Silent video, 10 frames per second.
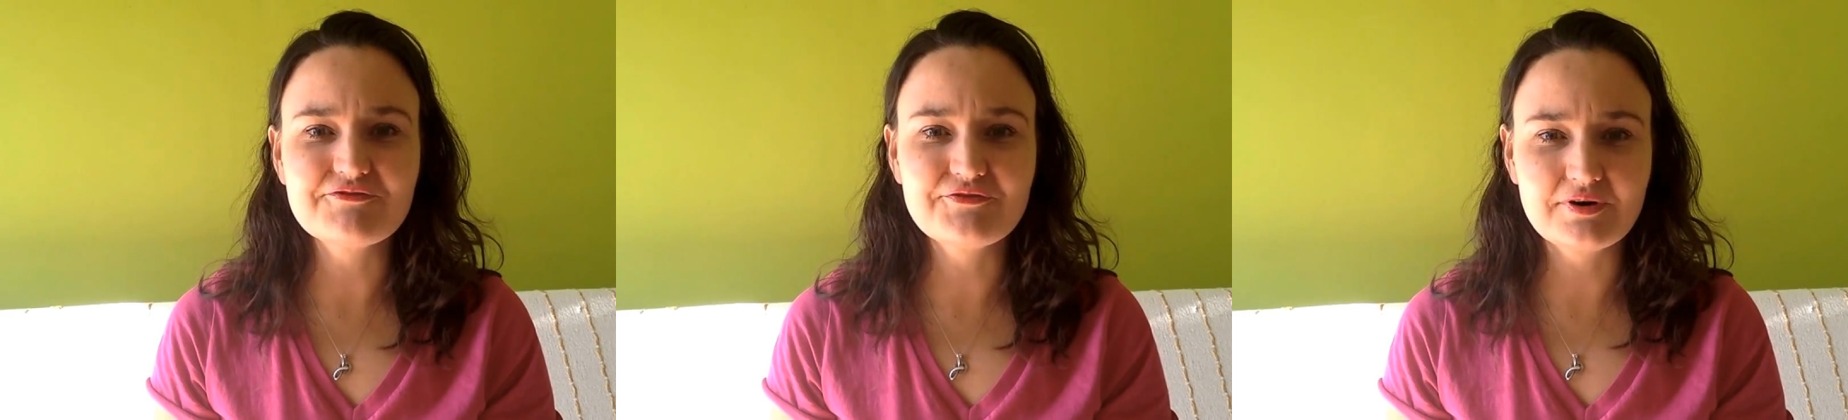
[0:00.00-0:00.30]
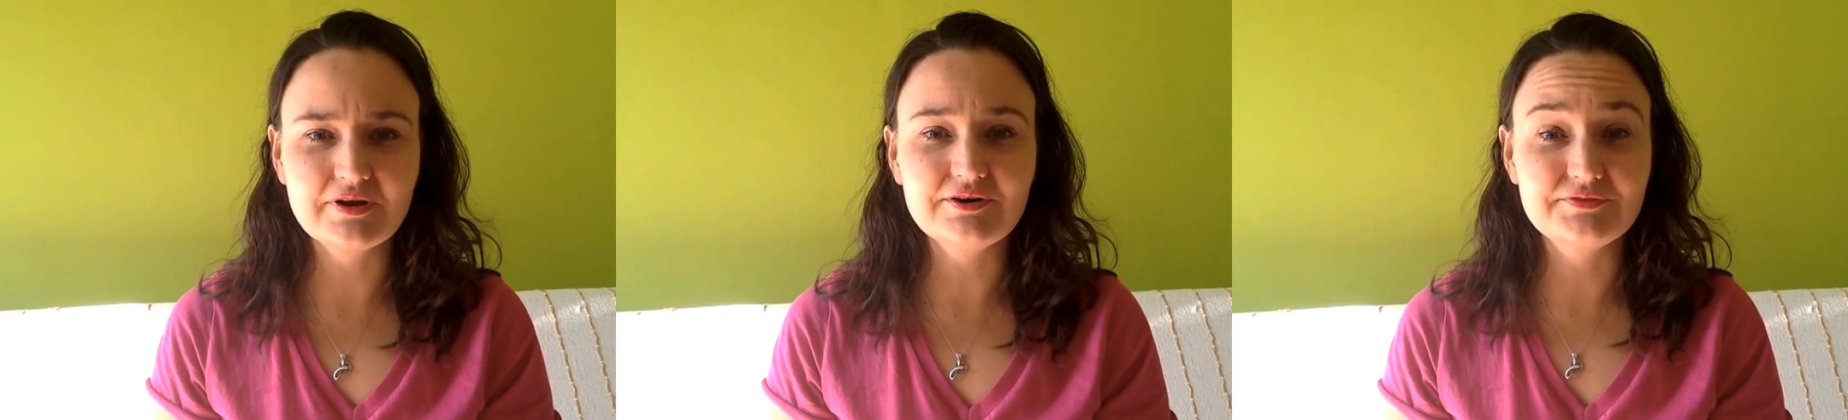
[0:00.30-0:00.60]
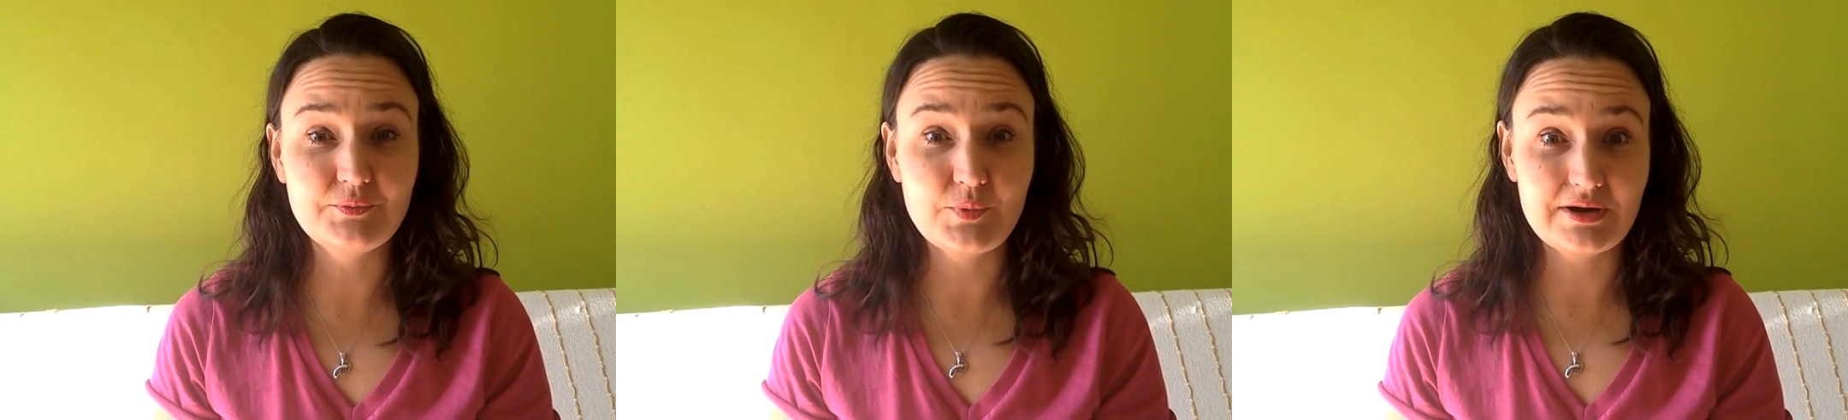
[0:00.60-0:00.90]
falling
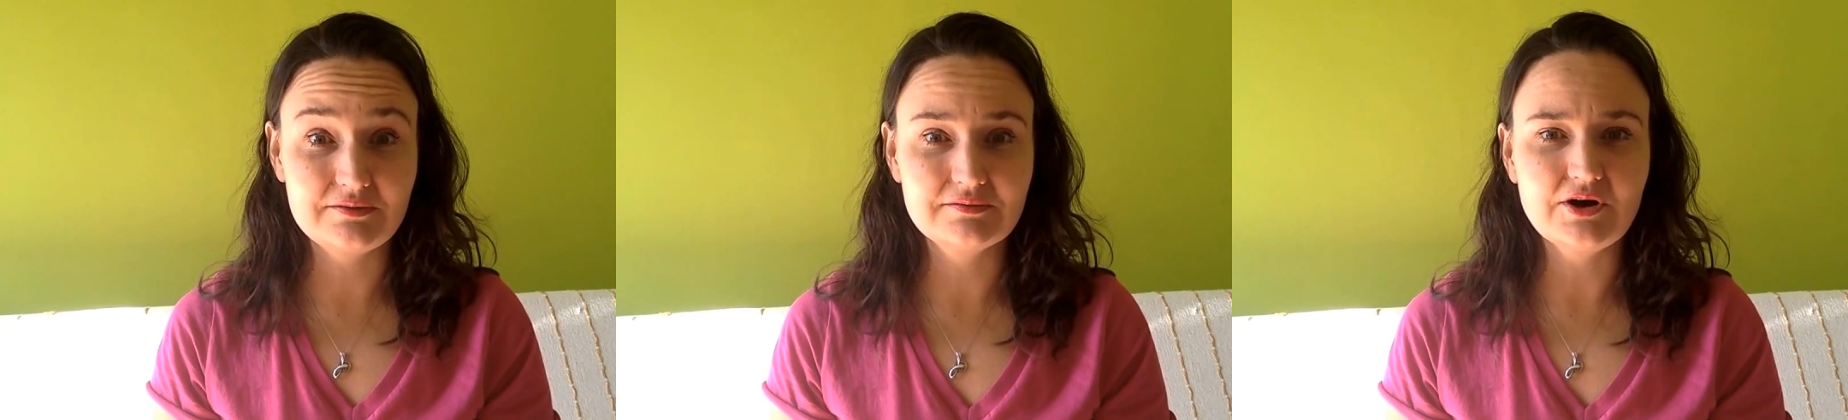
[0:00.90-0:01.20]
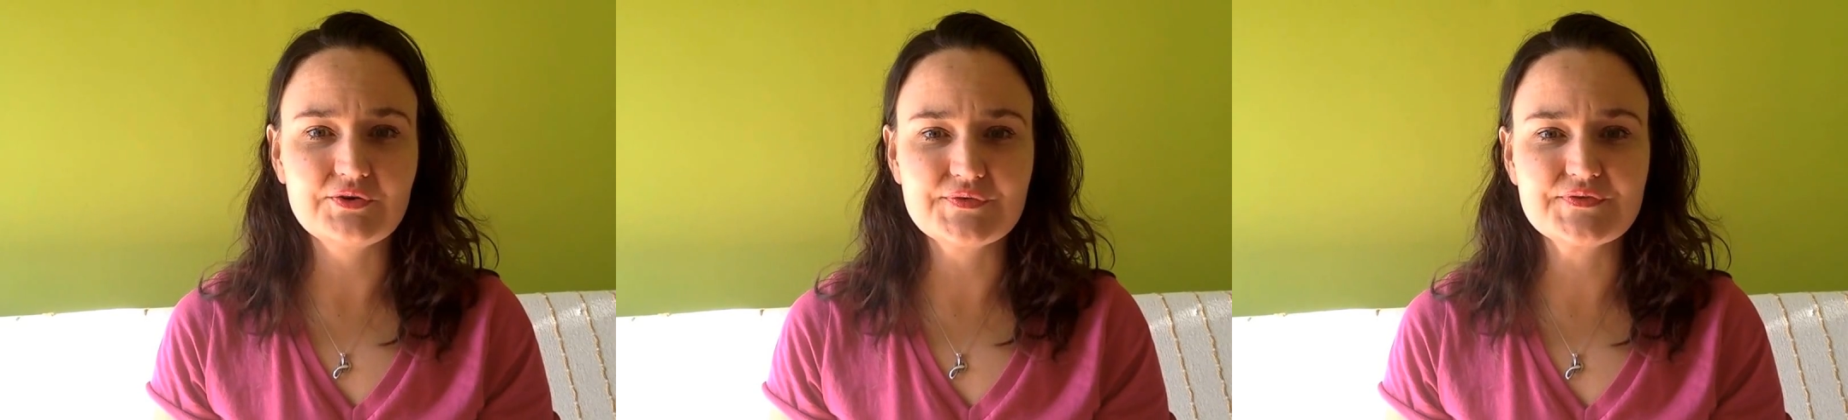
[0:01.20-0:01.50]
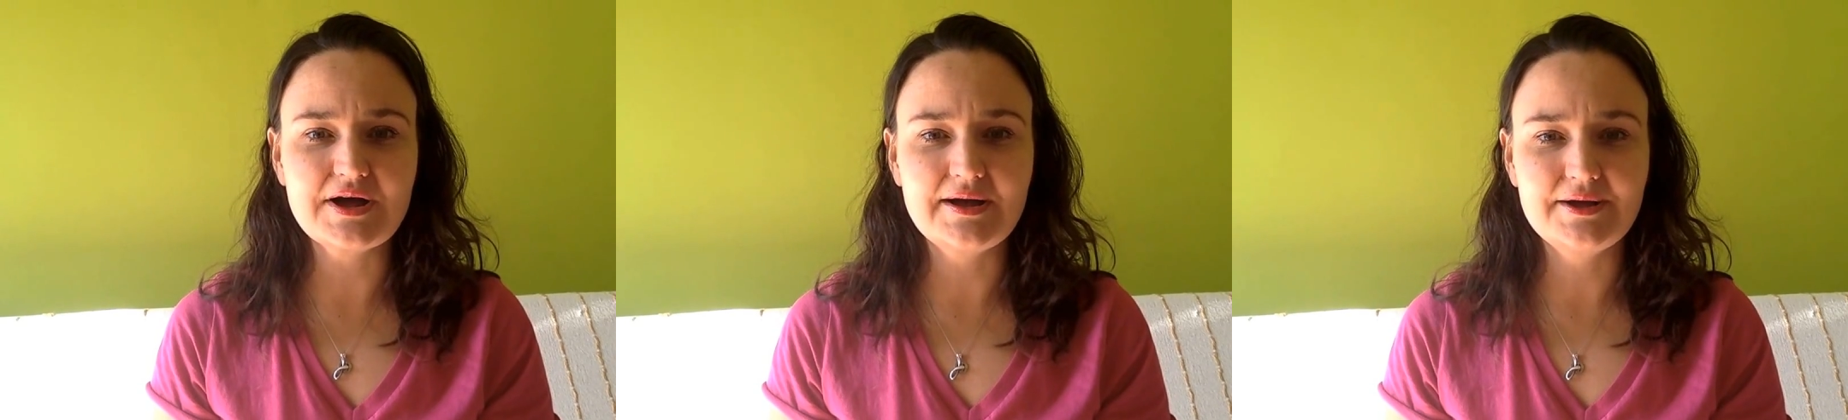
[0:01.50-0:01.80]
off the wagon of
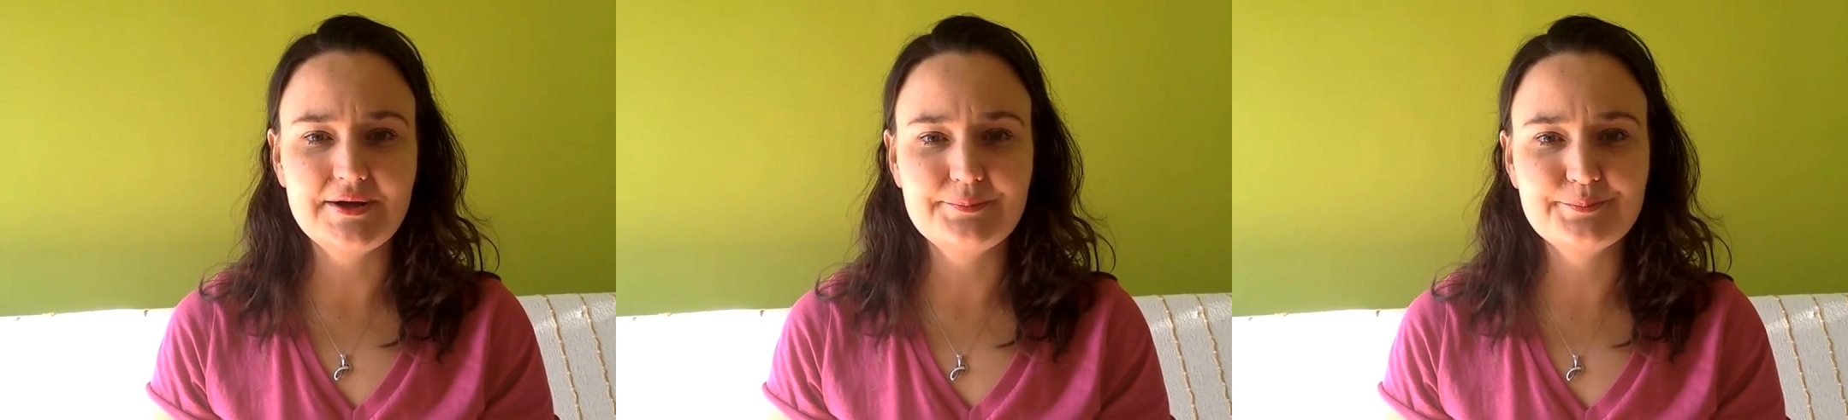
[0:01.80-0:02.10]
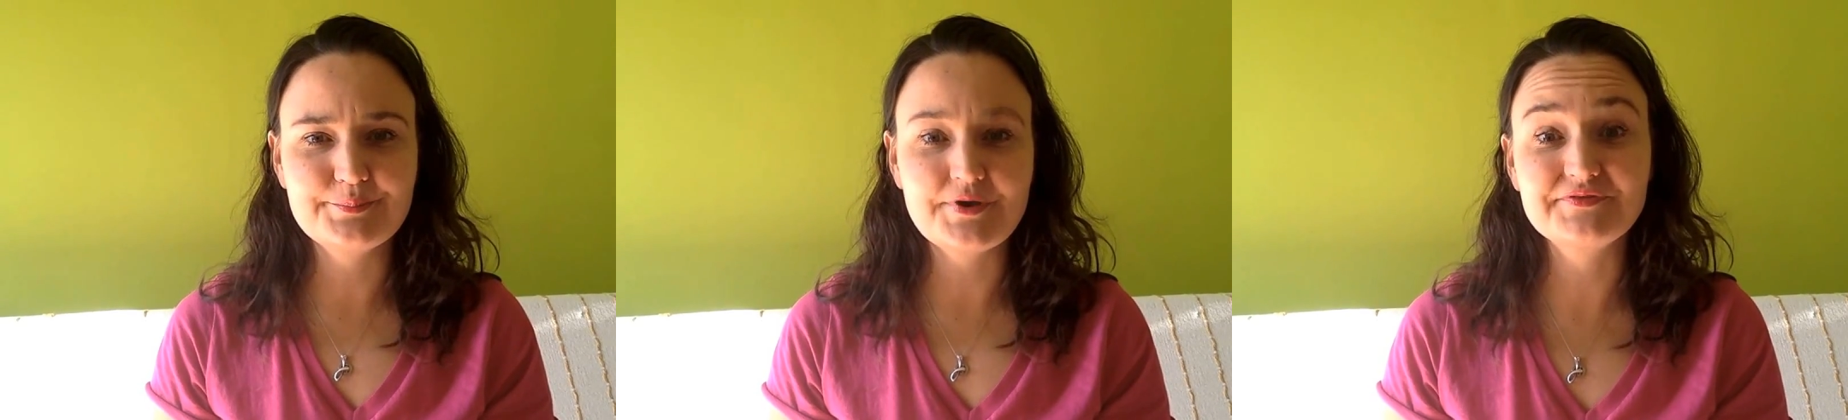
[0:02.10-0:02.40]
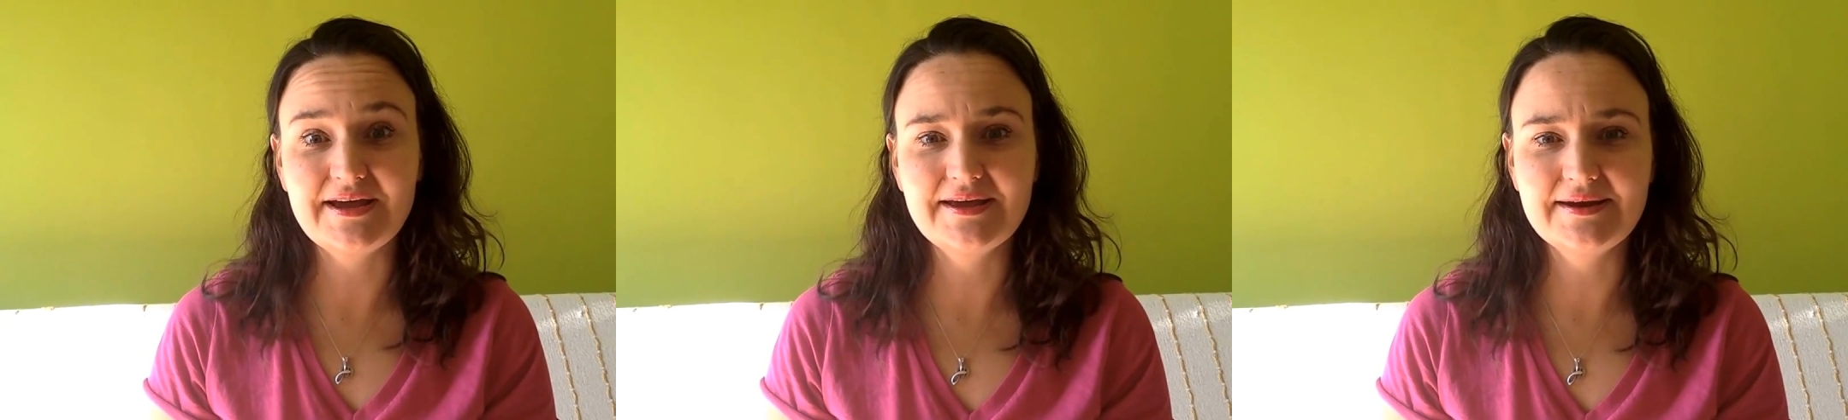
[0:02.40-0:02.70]

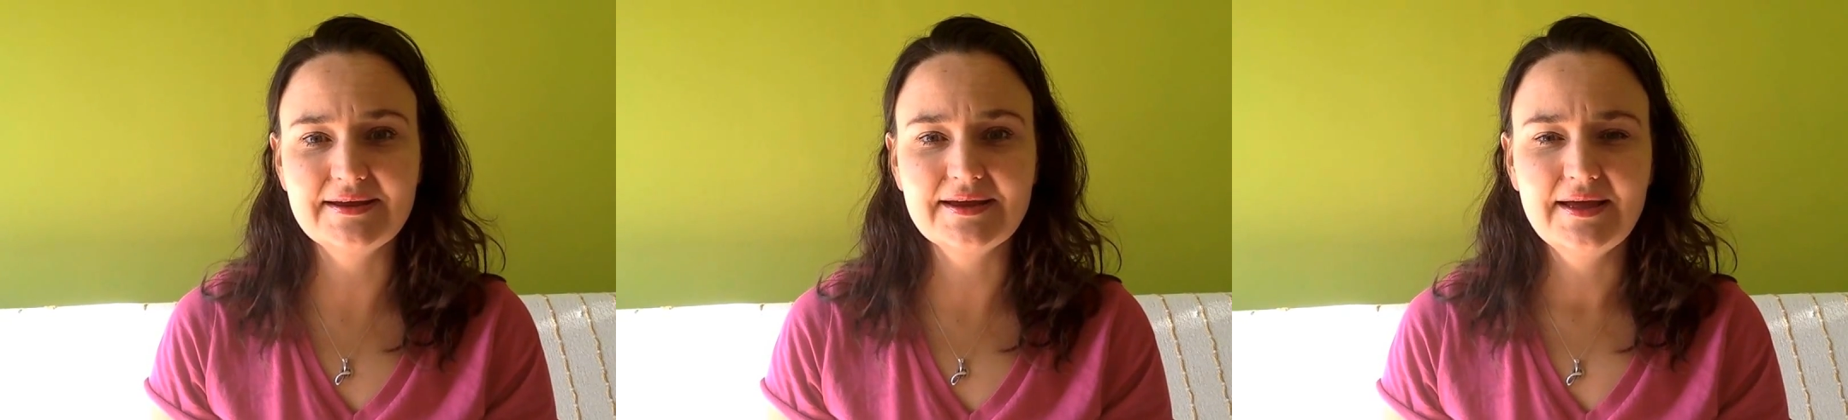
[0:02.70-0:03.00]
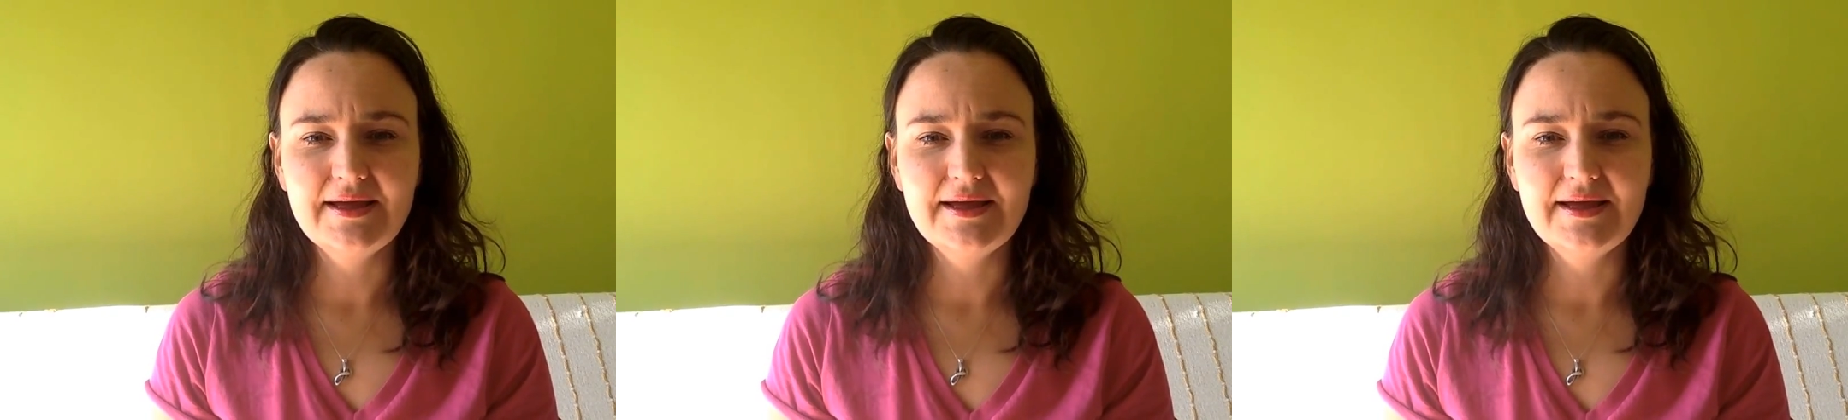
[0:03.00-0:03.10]
dieting.